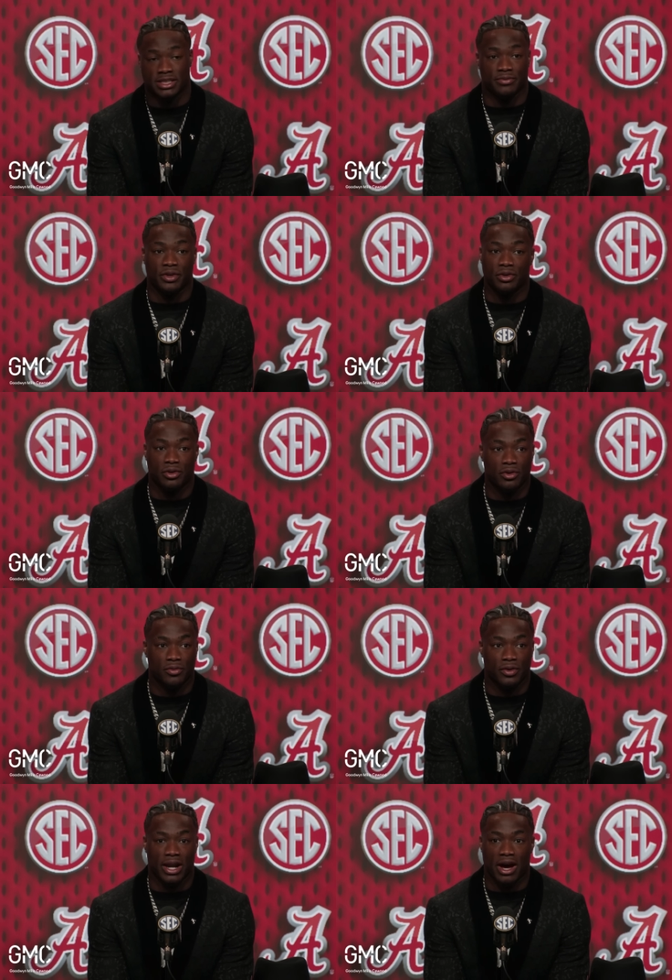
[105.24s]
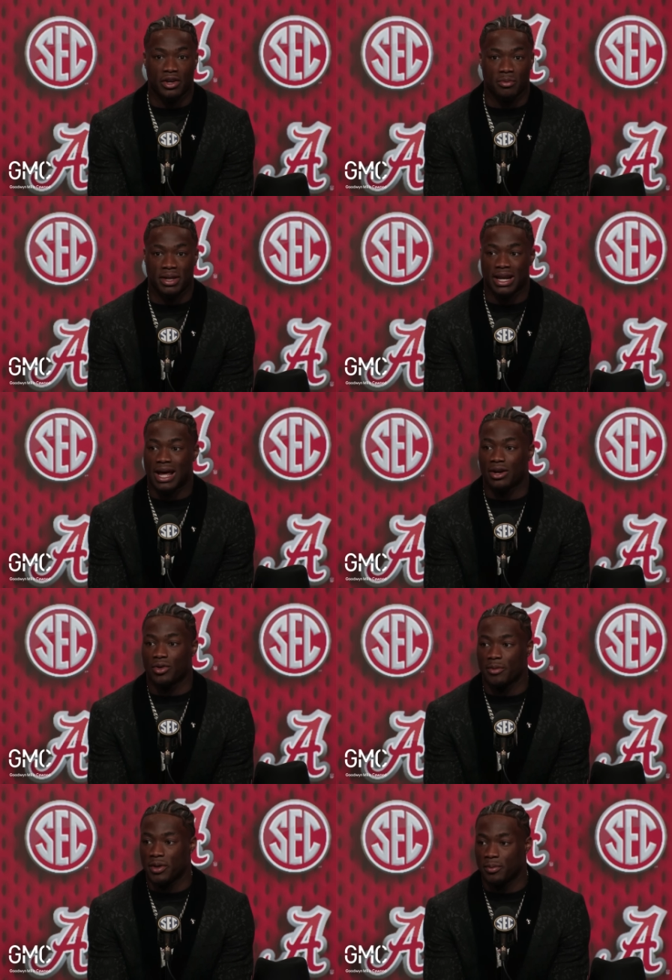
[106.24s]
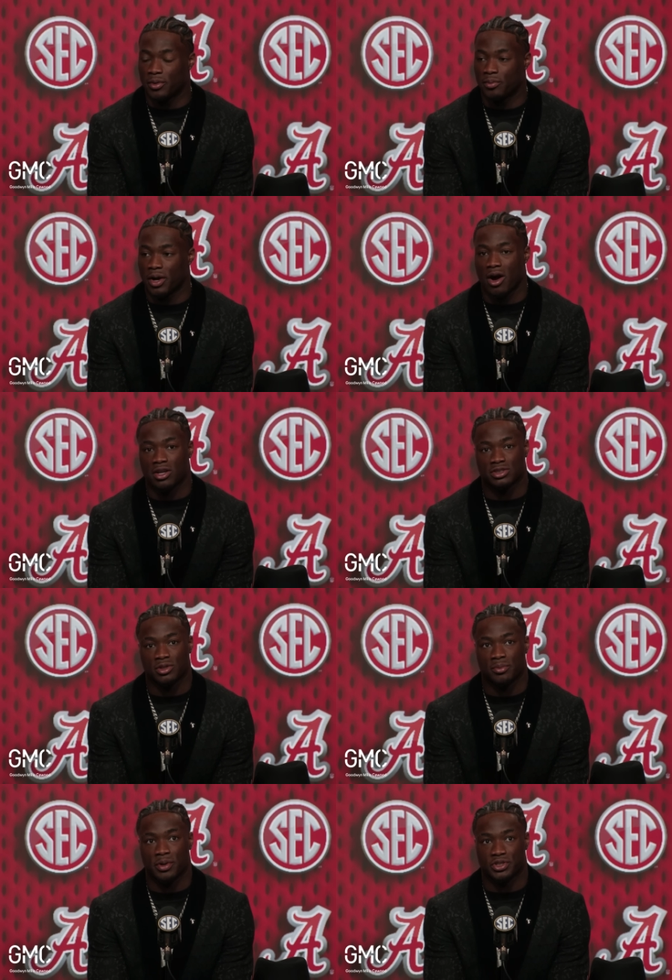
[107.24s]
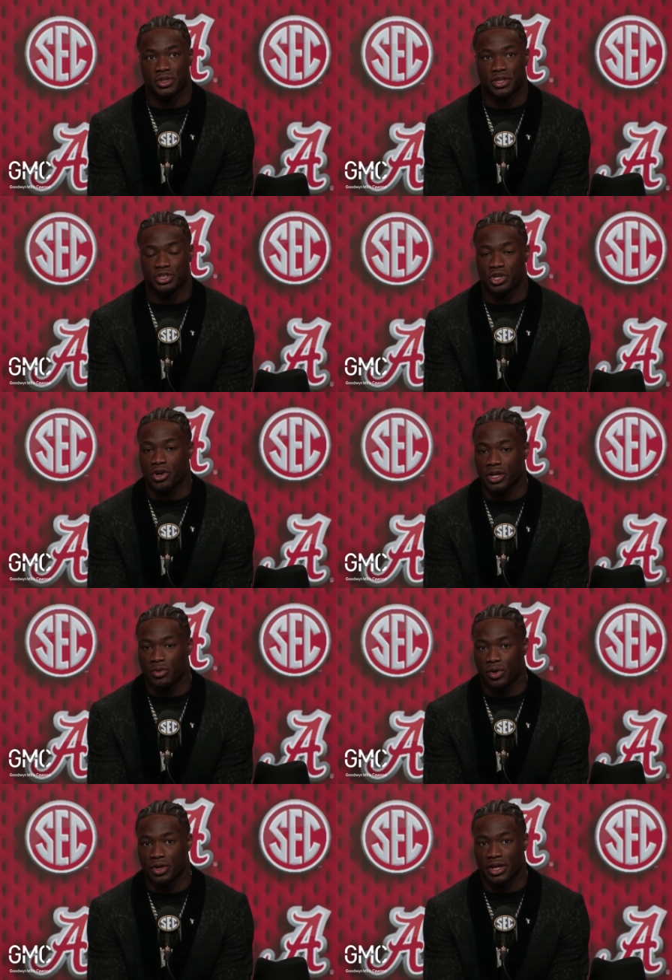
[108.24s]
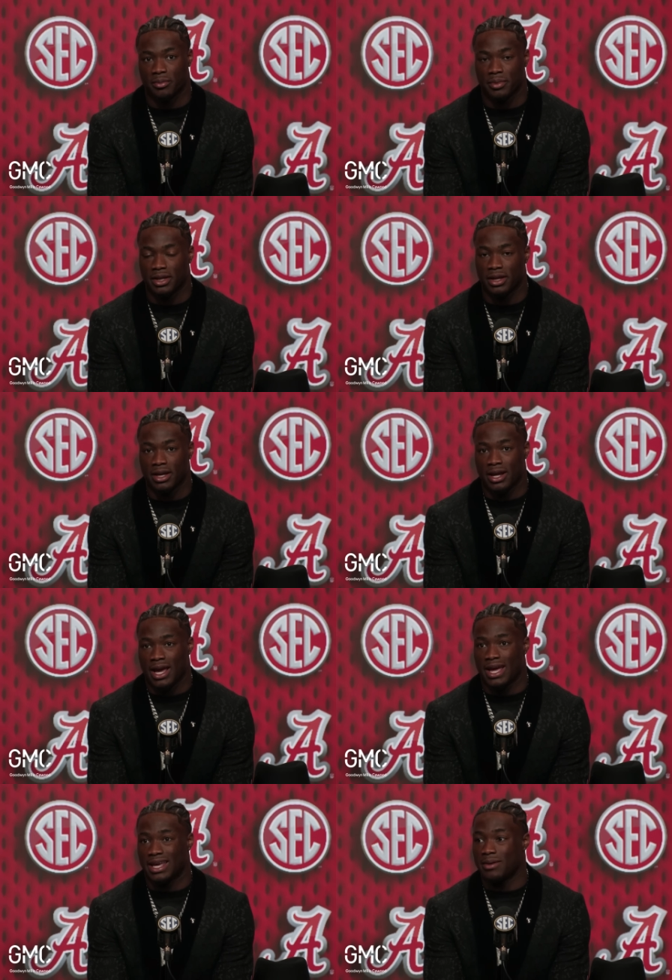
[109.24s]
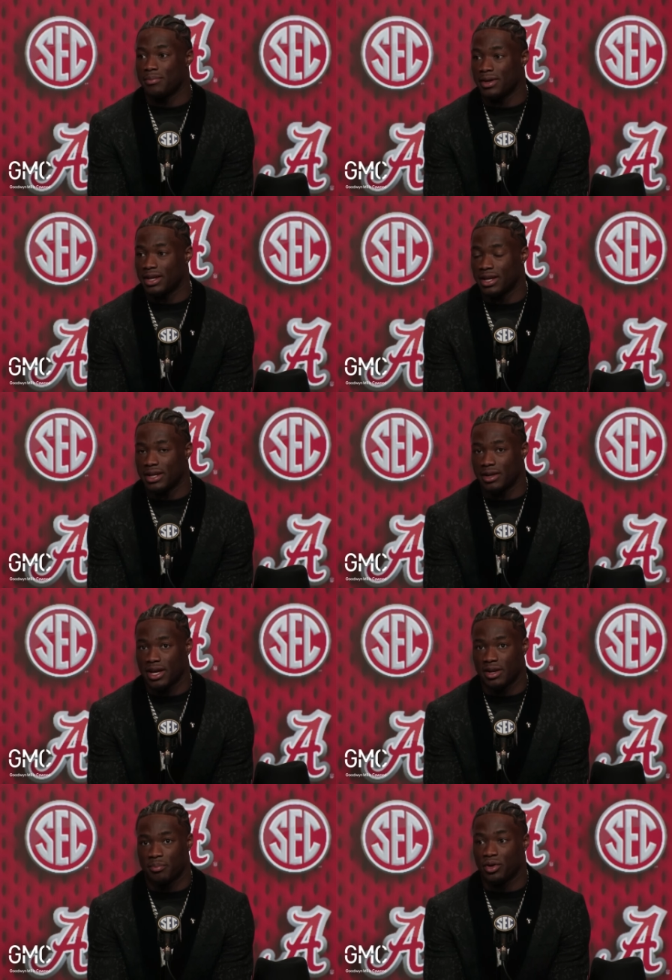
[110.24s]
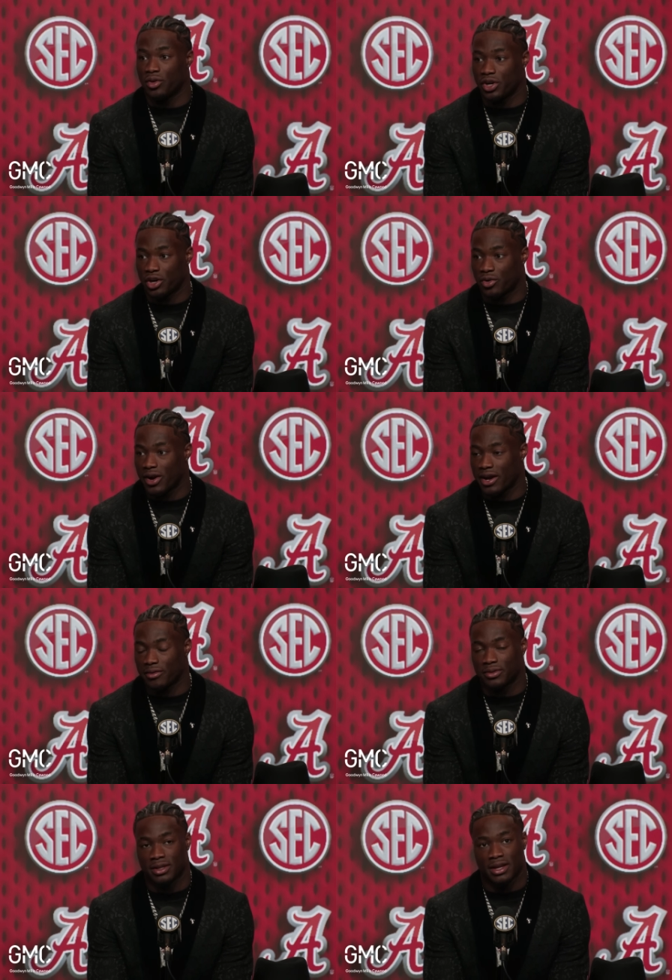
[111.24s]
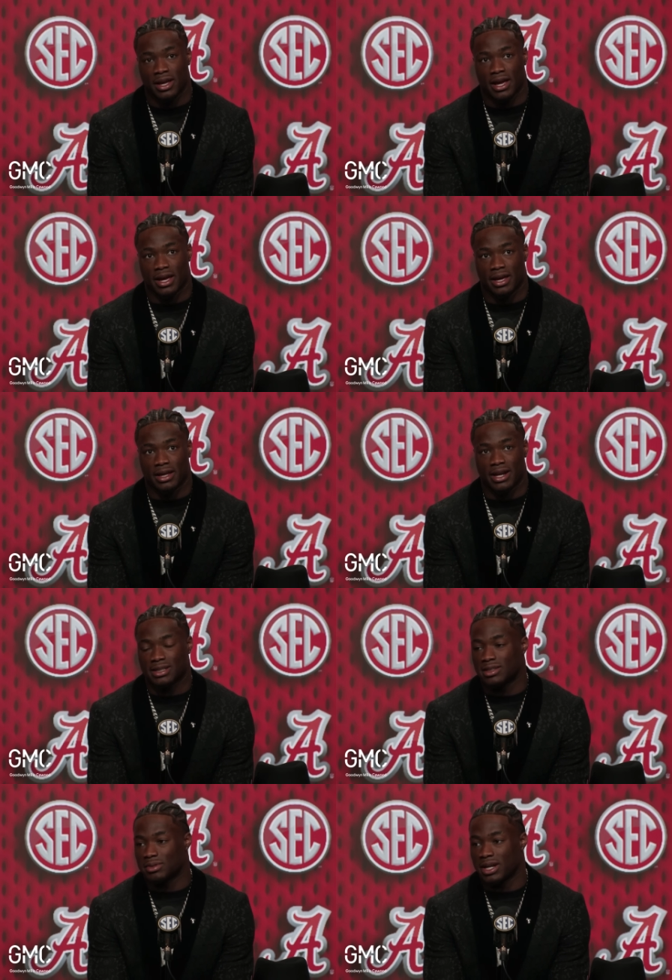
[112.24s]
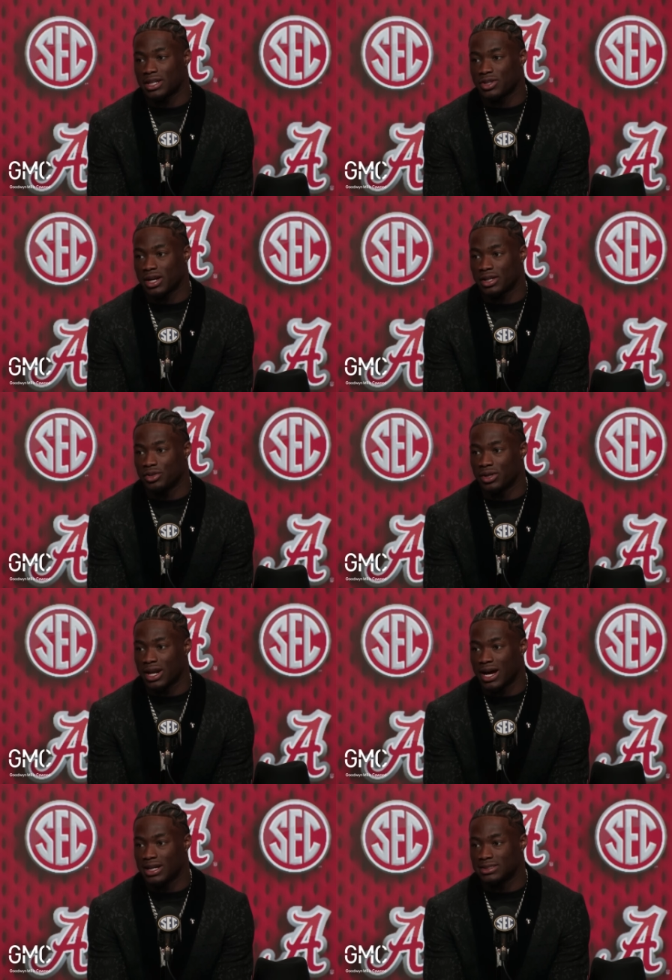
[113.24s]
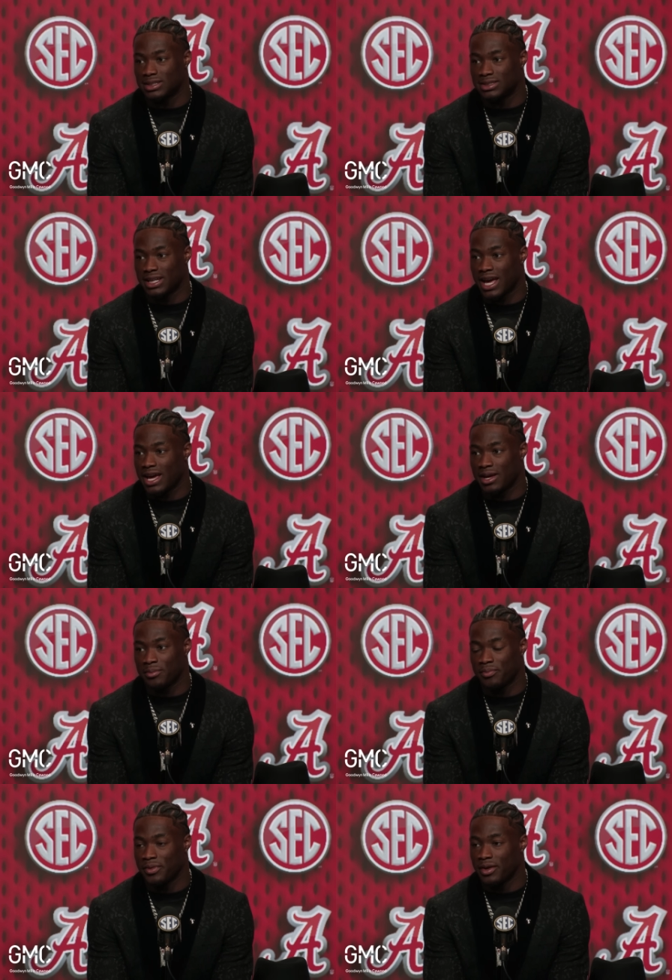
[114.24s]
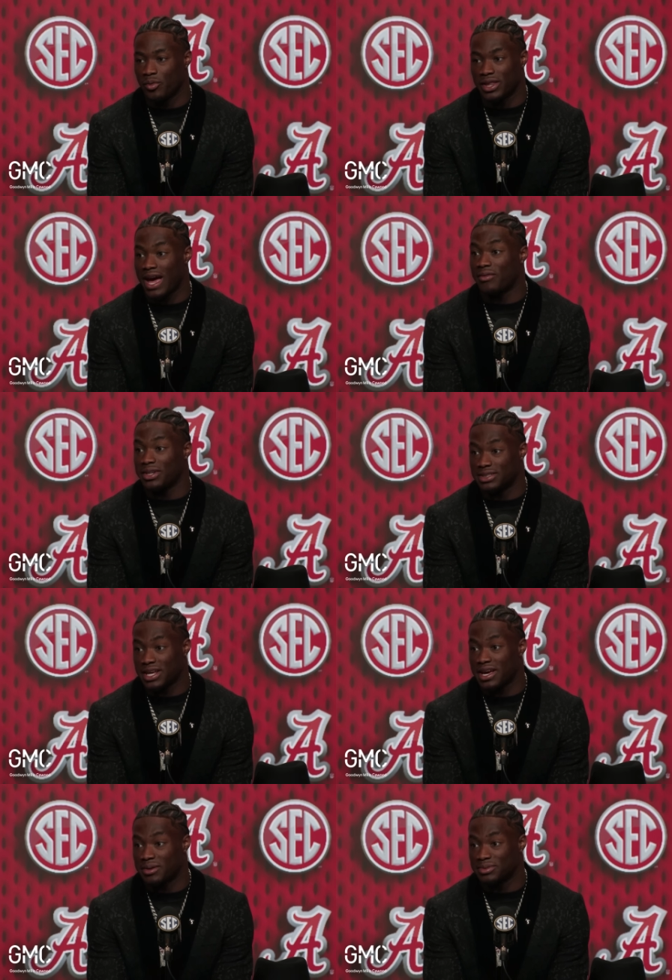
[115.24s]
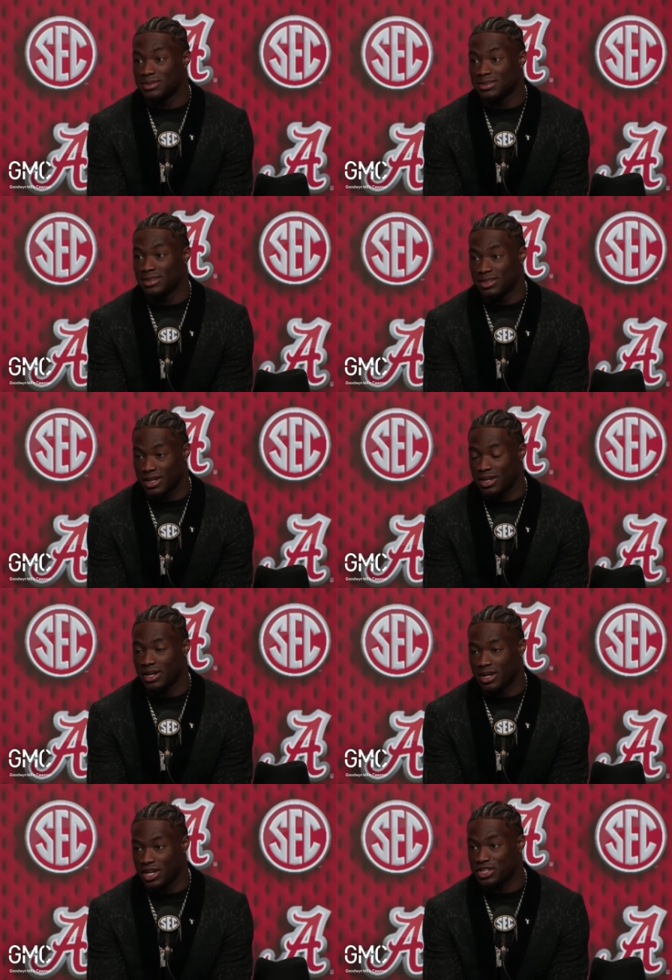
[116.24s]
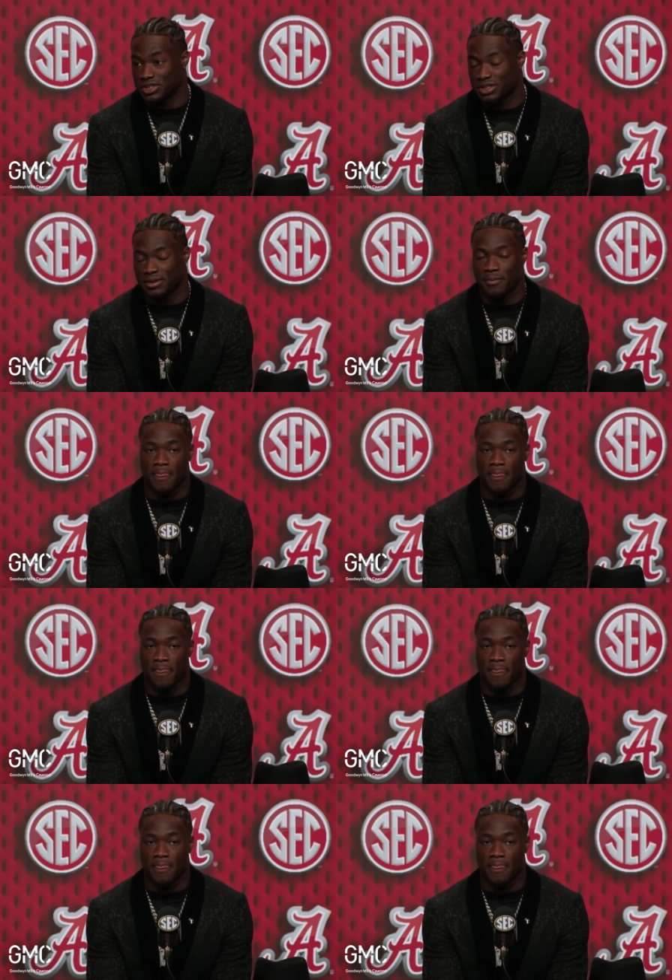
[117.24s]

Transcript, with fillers: It's a vehicle for allow you to meet a lot of great people, but also put you in a journey where you can meet and get and, and build on your craft and that's something I try to utilize is the game with having these camps uh, initially.